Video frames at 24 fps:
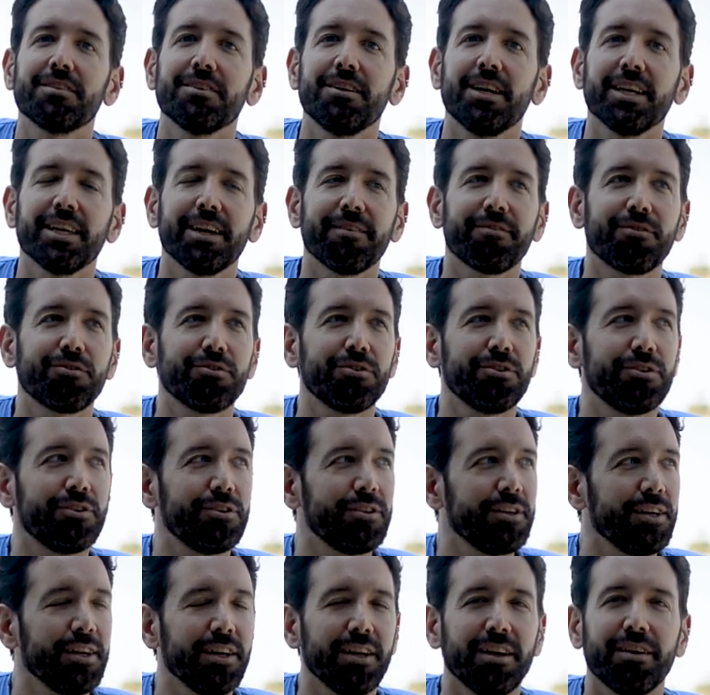so I have to
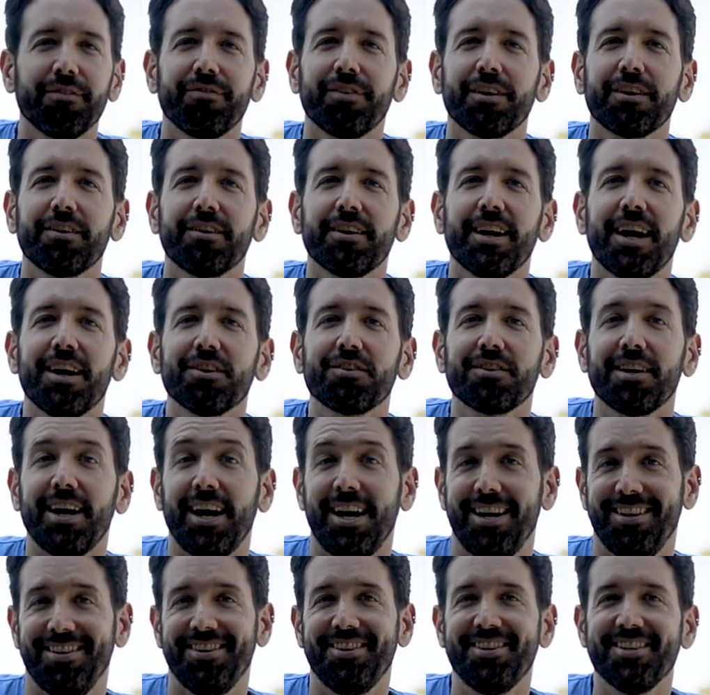figure out
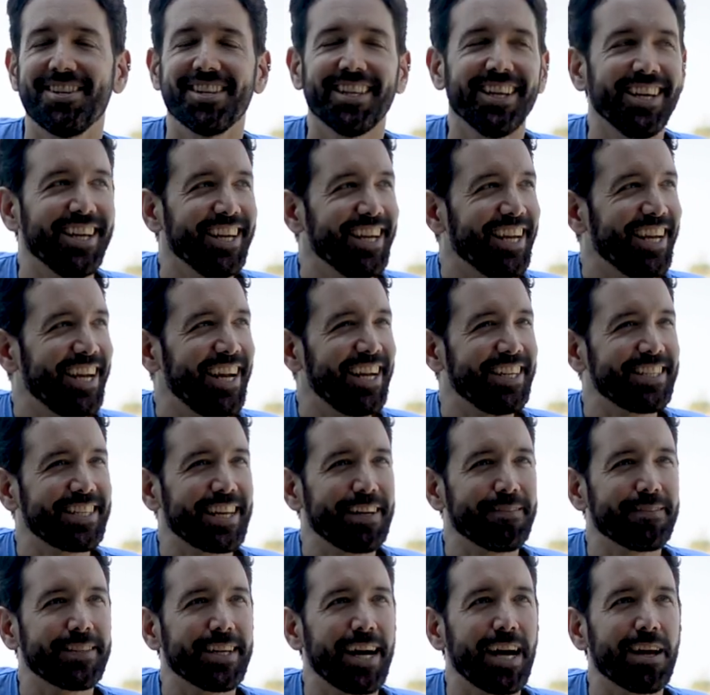alone. And
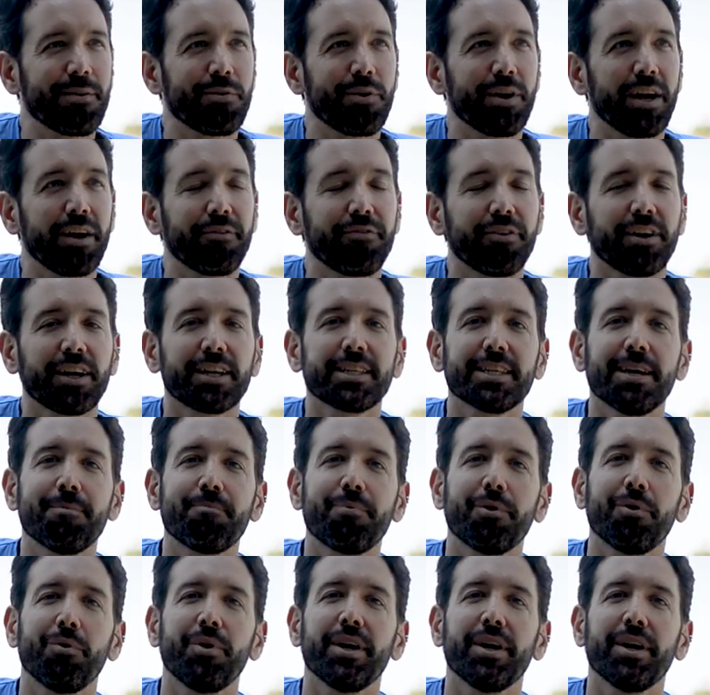sometimes, for example,